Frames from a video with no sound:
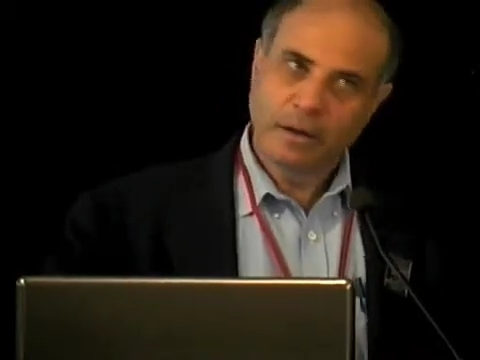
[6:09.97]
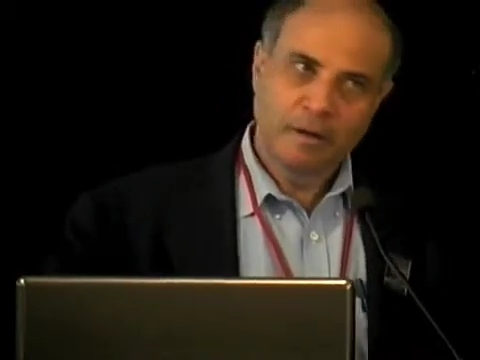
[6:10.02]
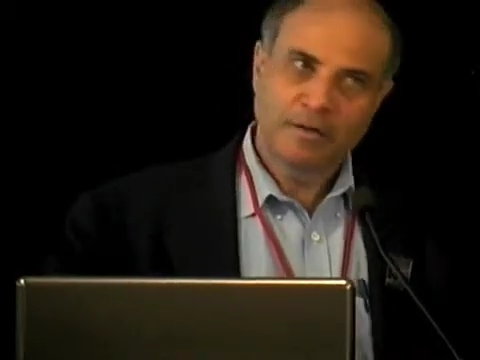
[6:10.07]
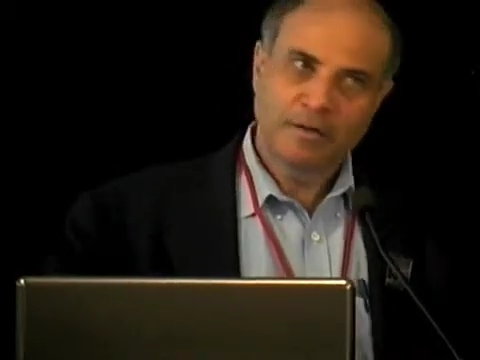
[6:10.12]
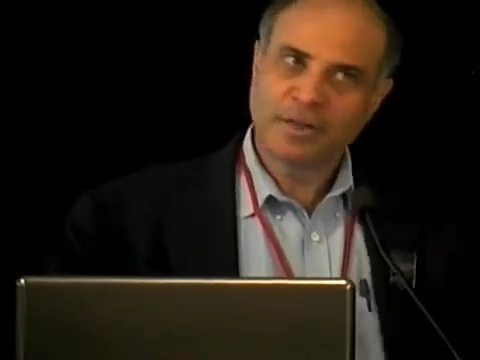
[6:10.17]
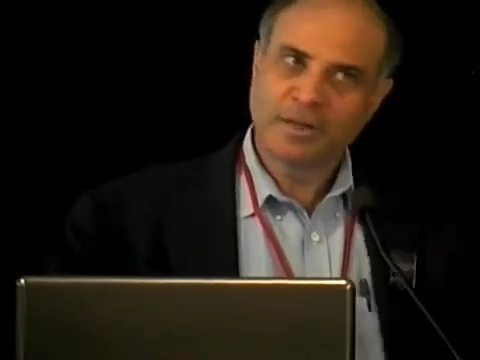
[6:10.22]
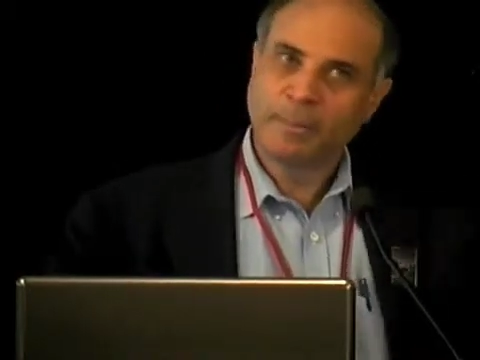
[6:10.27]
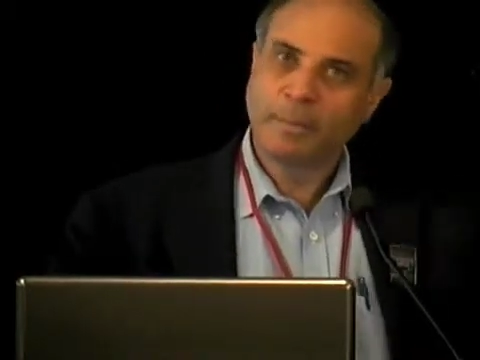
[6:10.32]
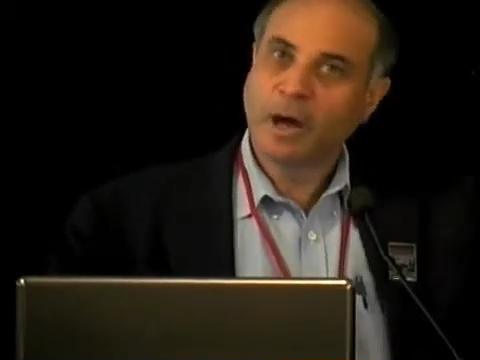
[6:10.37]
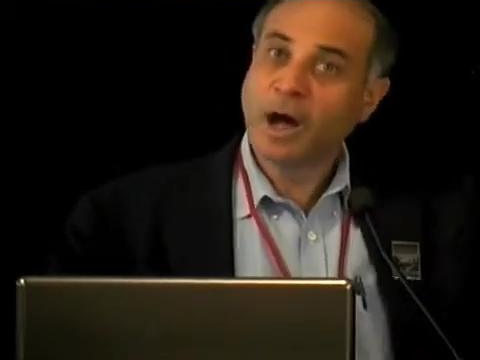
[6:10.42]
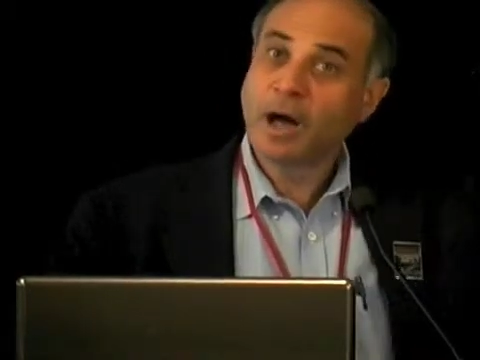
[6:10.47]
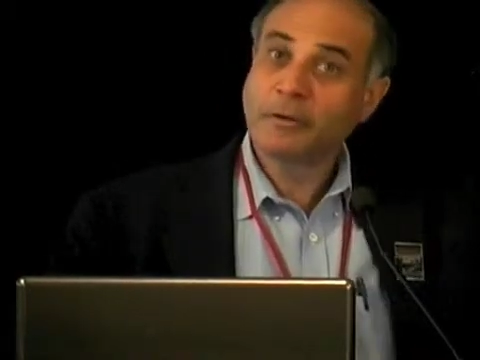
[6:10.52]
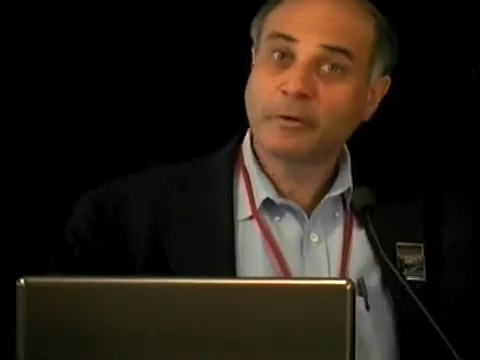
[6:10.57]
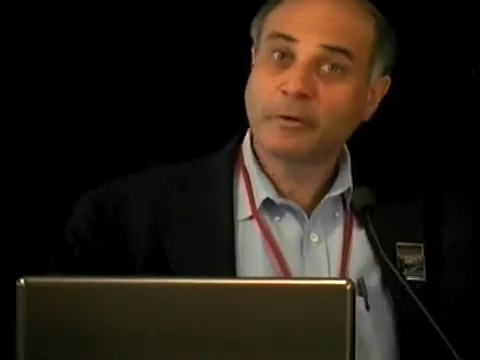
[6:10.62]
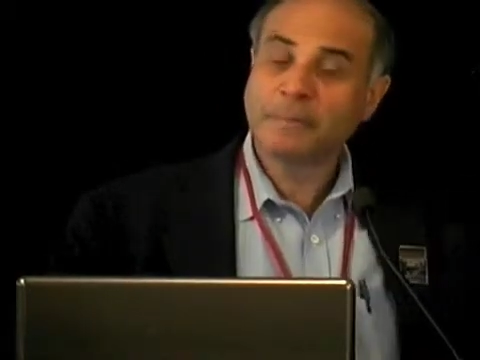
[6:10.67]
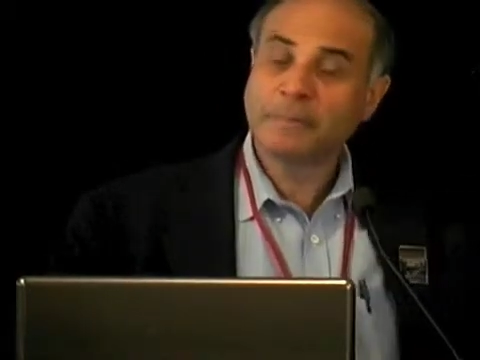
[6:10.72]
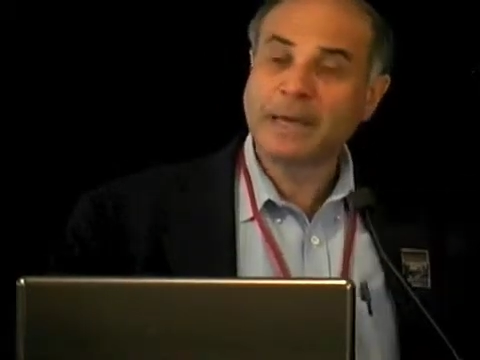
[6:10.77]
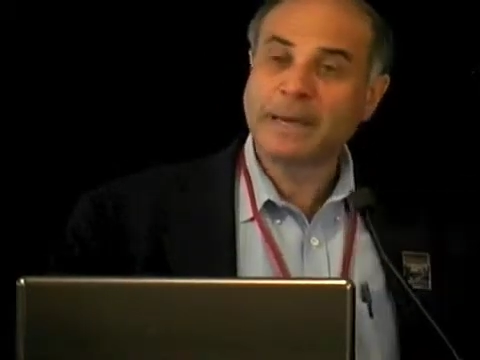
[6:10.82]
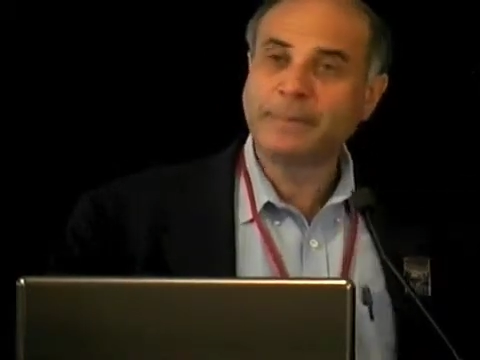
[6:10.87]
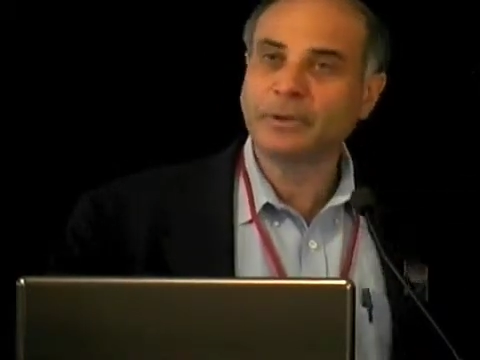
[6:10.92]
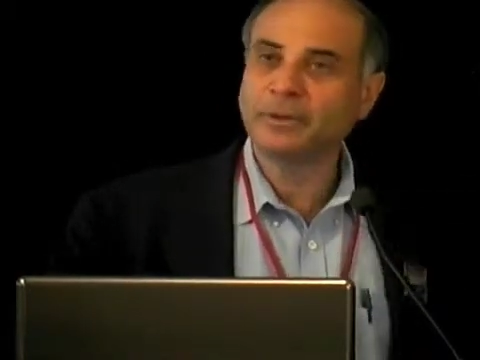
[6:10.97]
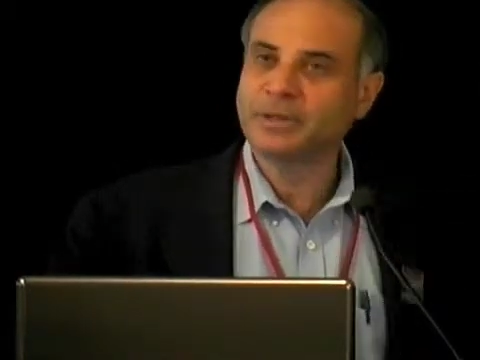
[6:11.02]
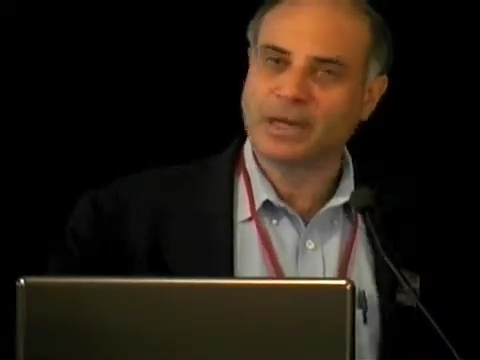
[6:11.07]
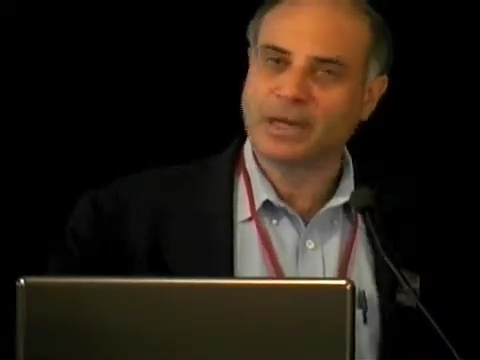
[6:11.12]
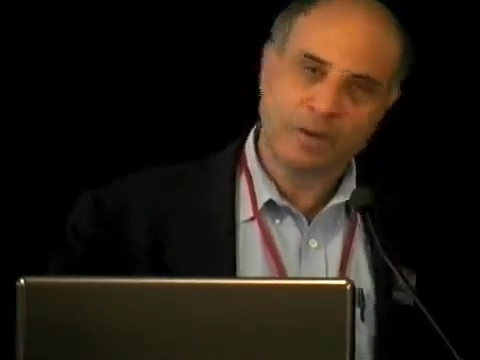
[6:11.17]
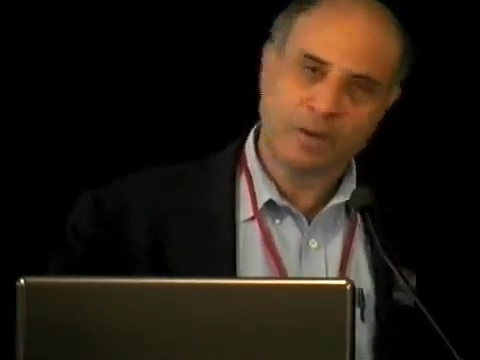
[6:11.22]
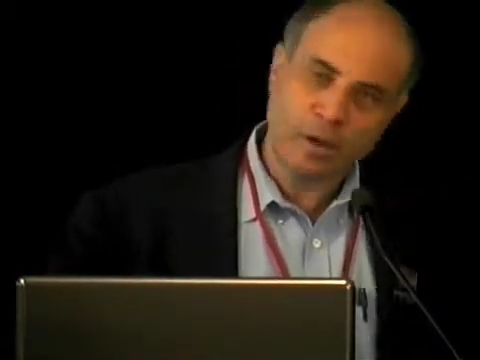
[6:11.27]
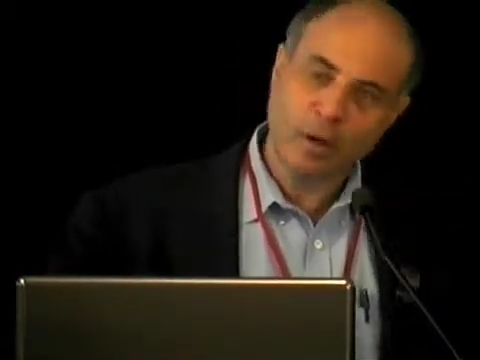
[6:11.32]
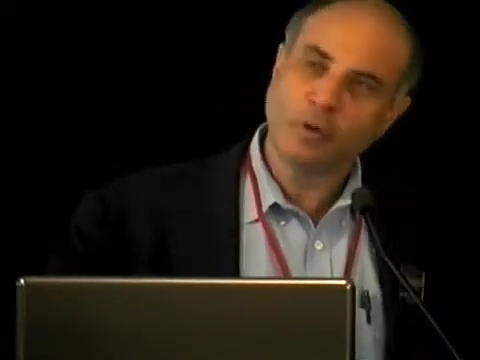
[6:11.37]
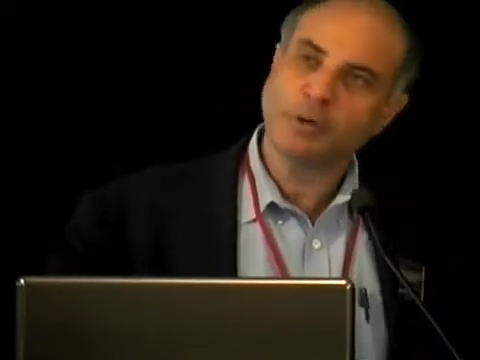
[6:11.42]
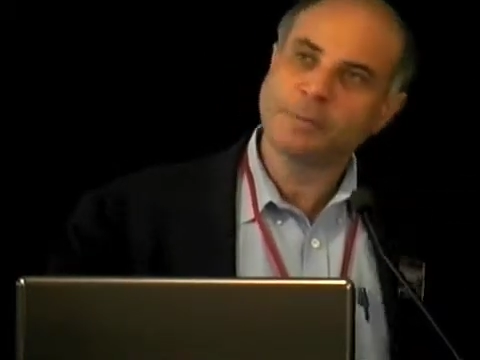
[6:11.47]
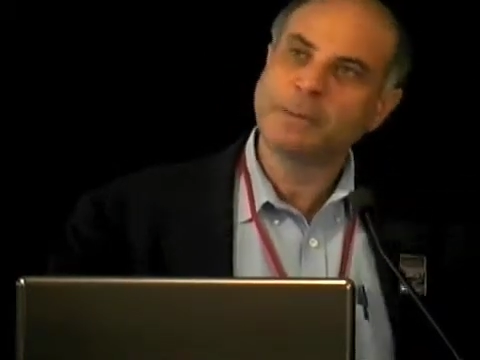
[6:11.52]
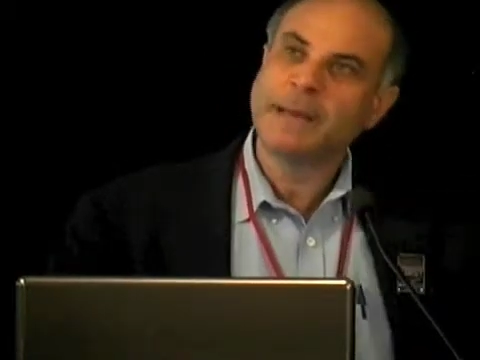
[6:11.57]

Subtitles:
some other people did, those